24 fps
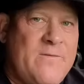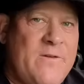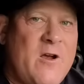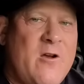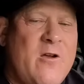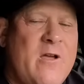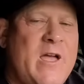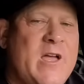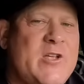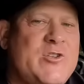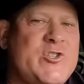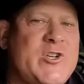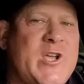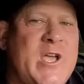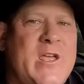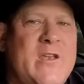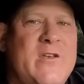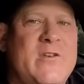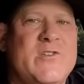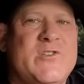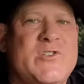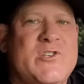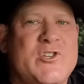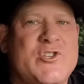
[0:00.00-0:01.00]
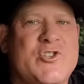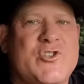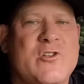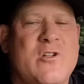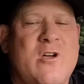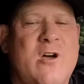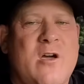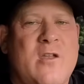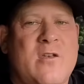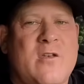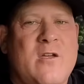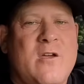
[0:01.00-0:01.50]
very educated decision
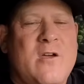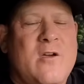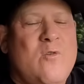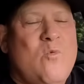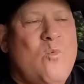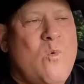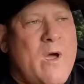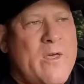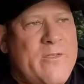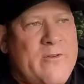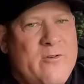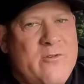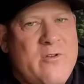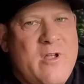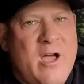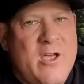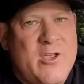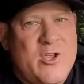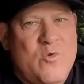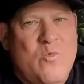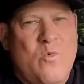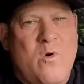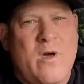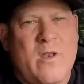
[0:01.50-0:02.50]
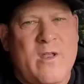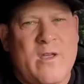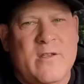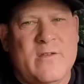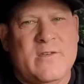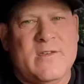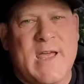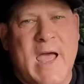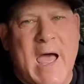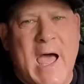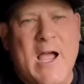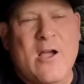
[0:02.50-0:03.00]
on whether or not you
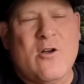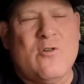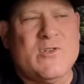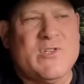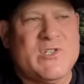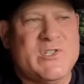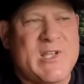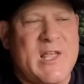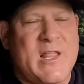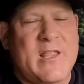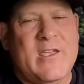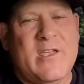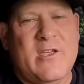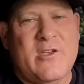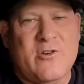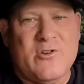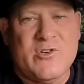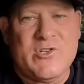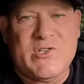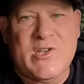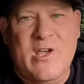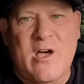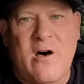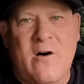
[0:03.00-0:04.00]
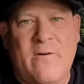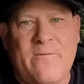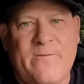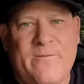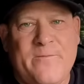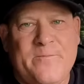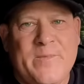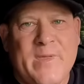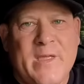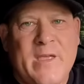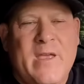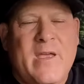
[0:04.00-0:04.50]
want to tackle selling it yourself,
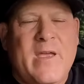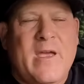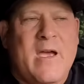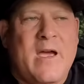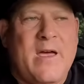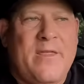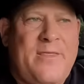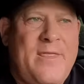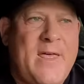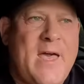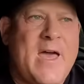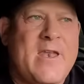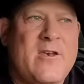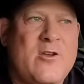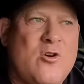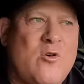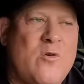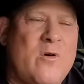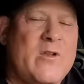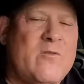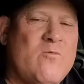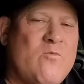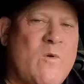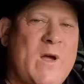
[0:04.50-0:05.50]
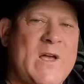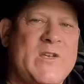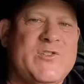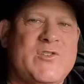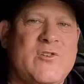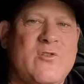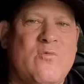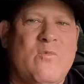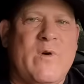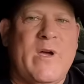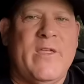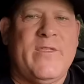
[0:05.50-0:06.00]
and then go ahead and
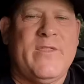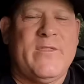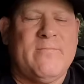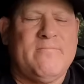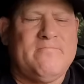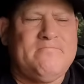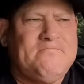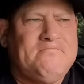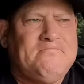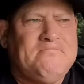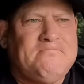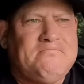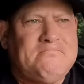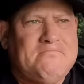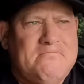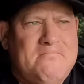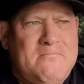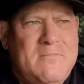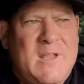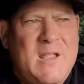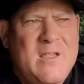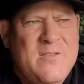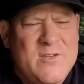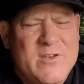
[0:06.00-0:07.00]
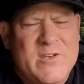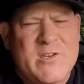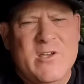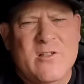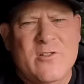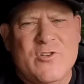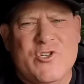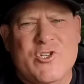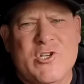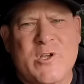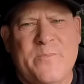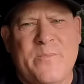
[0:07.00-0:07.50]
wrestle with the
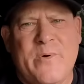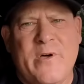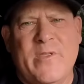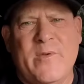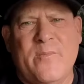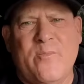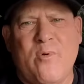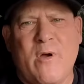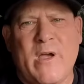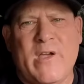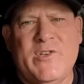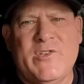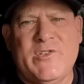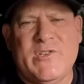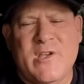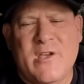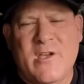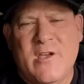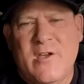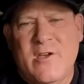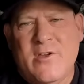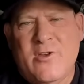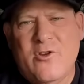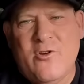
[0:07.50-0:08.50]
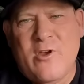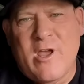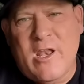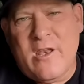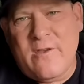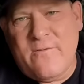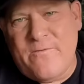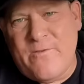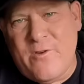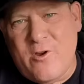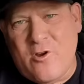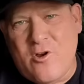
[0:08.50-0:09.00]
dealership on the price you're
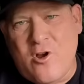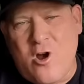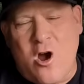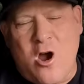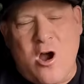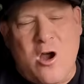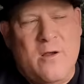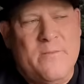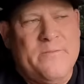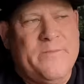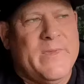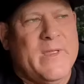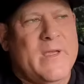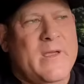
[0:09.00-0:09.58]
getting for your car.